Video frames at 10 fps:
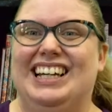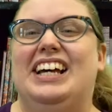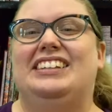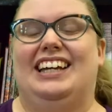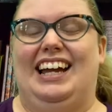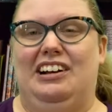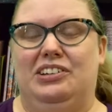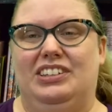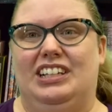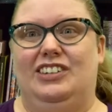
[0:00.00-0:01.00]
It's a
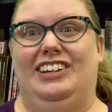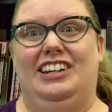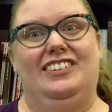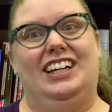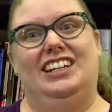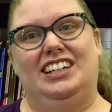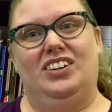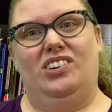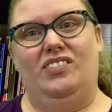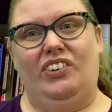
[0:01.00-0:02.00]
house that's been divided into
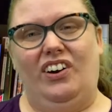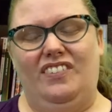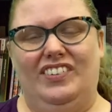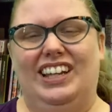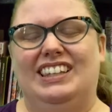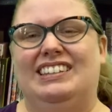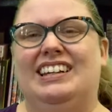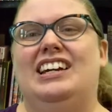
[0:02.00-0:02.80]
apartments.